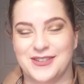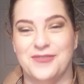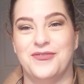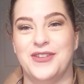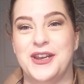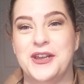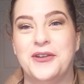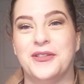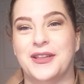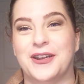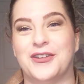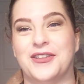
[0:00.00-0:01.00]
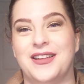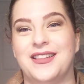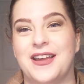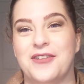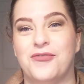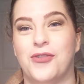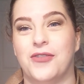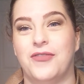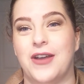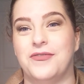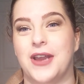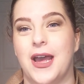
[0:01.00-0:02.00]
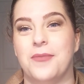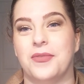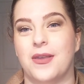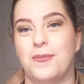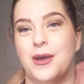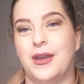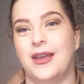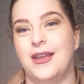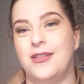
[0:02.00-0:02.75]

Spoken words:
video literally like 4 or 5 times and